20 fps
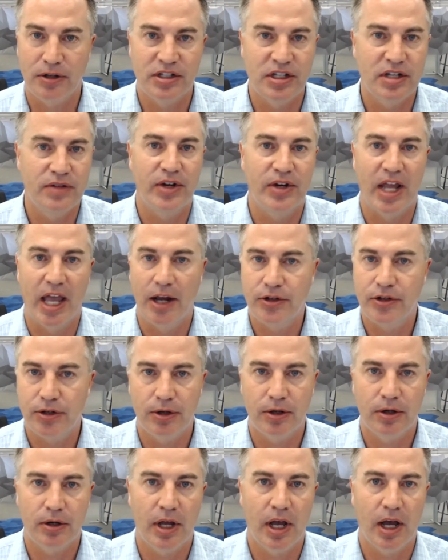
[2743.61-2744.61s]
to even
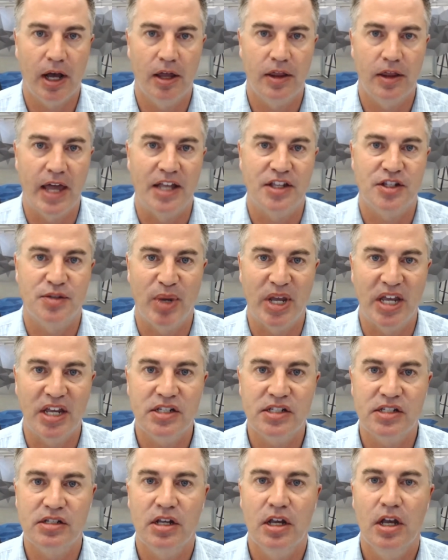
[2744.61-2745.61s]
enter uh, that
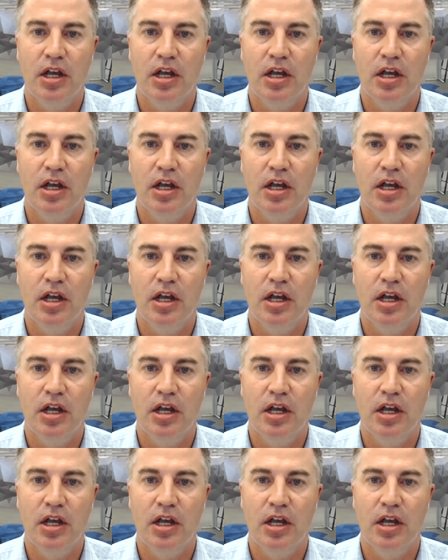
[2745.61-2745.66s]
space.